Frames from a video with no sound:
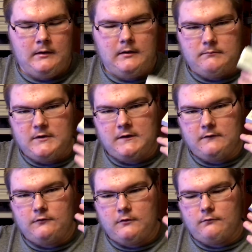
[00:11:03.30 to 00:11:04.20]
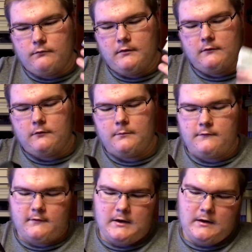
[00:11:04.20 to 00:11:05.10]
because you could really screw up
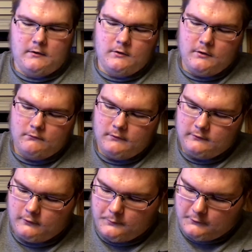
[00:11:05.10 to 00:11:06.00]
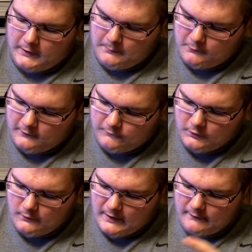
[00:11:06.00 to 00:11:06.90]
your camera if you
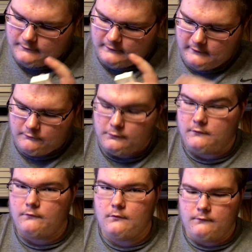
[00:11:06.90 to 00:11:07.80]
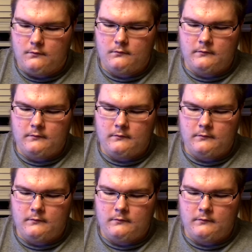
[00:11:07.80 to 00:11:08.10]
don't have the 7.4 volt